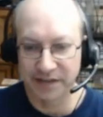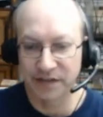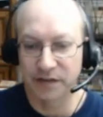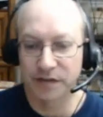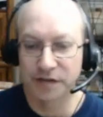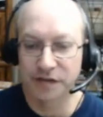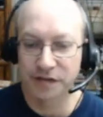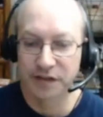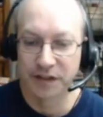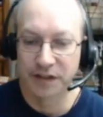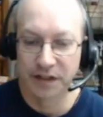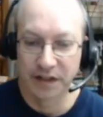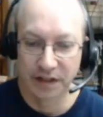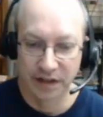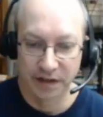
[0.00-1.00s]
levels
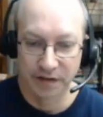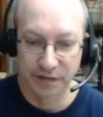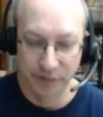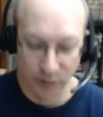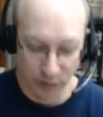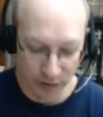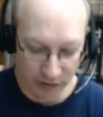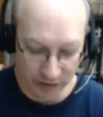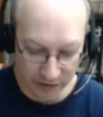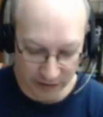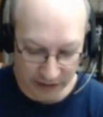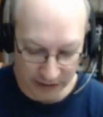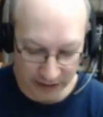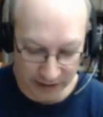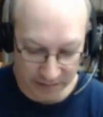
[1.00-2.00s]
for
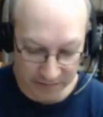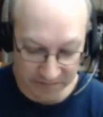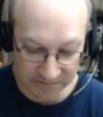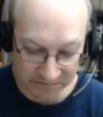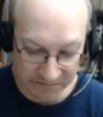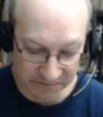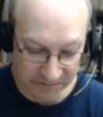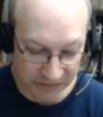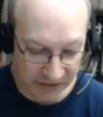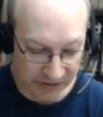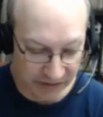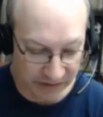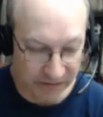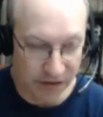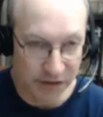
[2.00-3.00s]
a
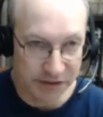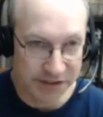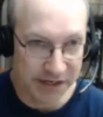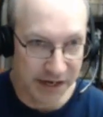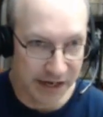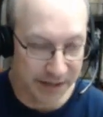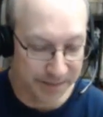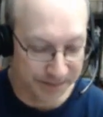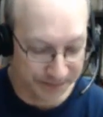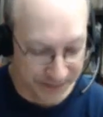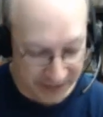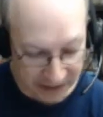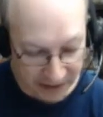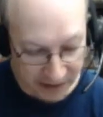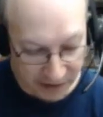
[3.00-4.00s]
long time.
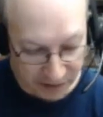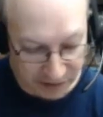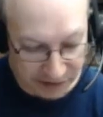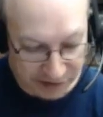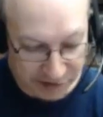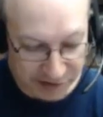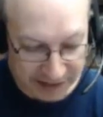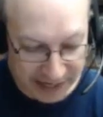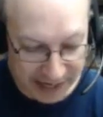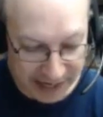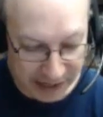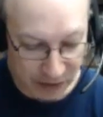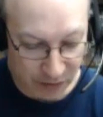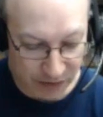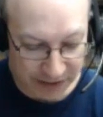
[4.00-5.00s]
So let's see
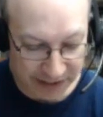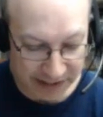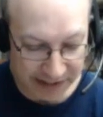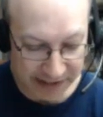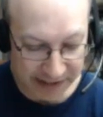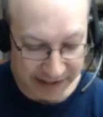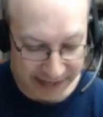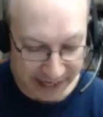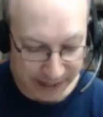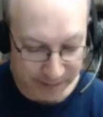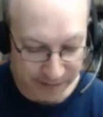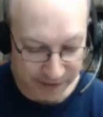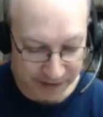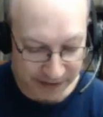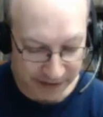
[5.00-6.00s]
how he and
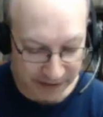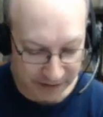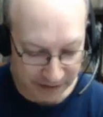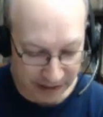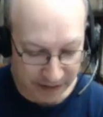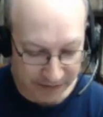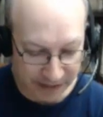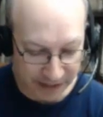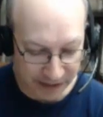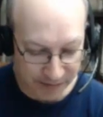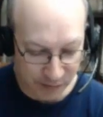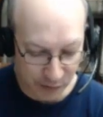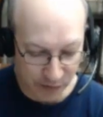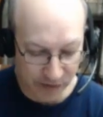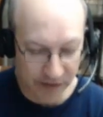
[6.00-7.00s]
MVL, how
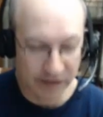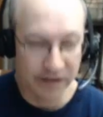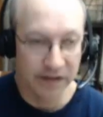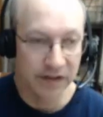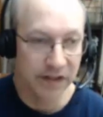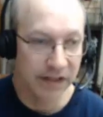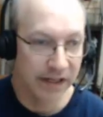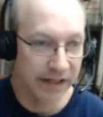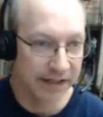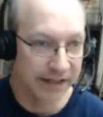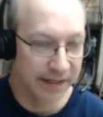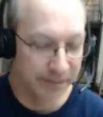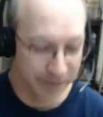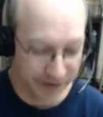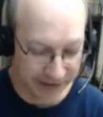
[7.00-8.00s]
Nakamura and
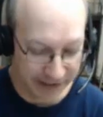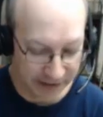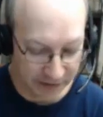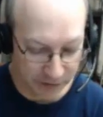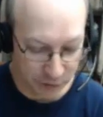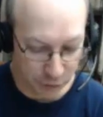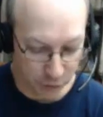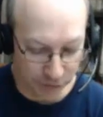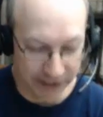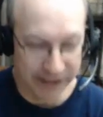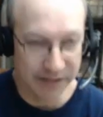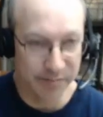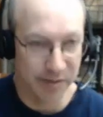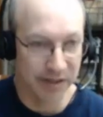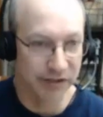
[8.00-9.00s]
MVL
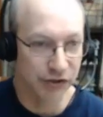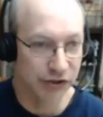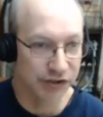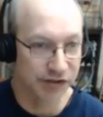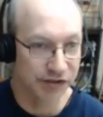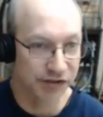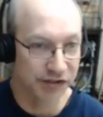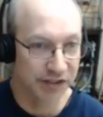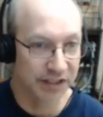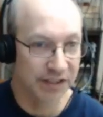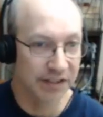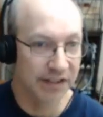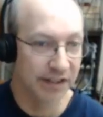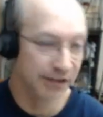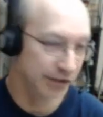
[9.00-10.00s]
traded punches
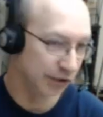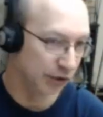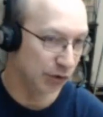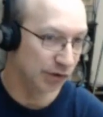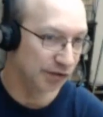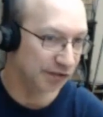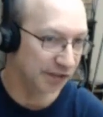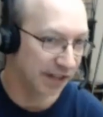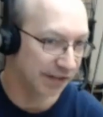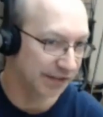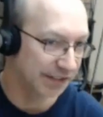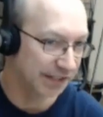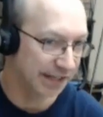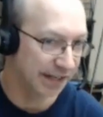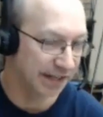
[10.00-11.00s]
in the Yugoslav
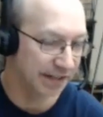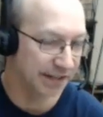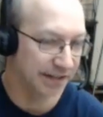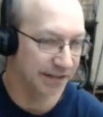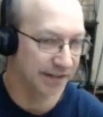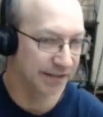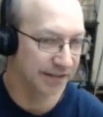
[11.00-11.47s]
attack.